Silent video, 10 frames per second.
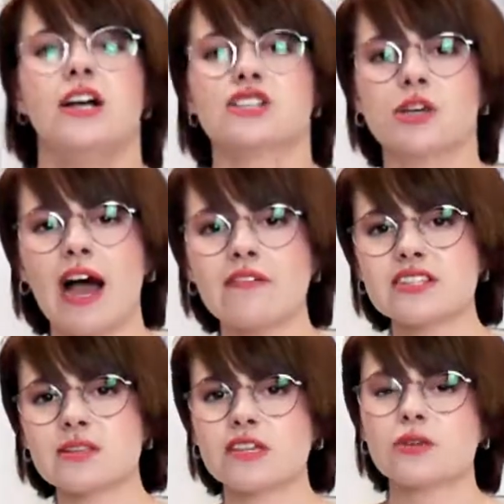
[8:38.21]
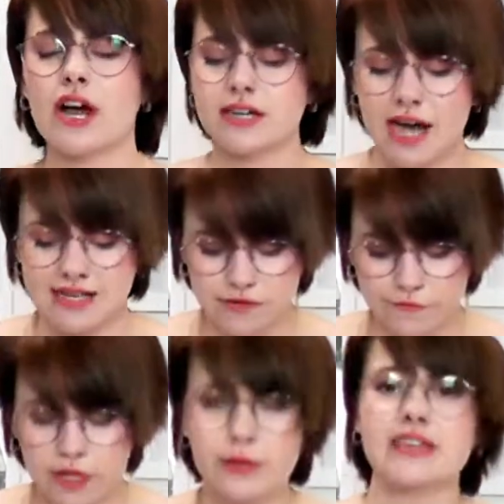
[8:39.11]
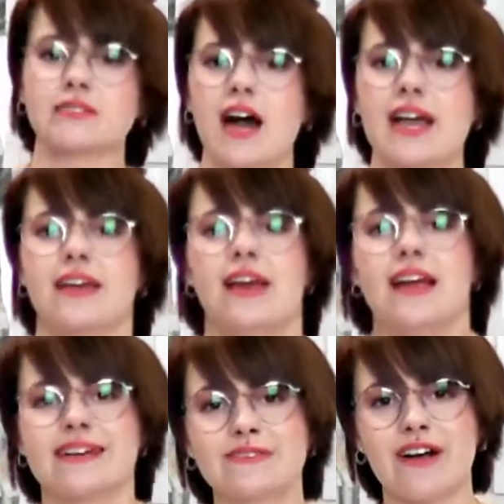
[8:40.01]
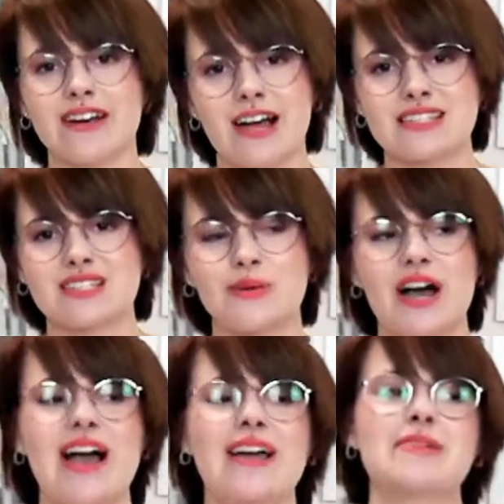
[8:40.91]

So having something quite nice and floaty and light is very nice to wear.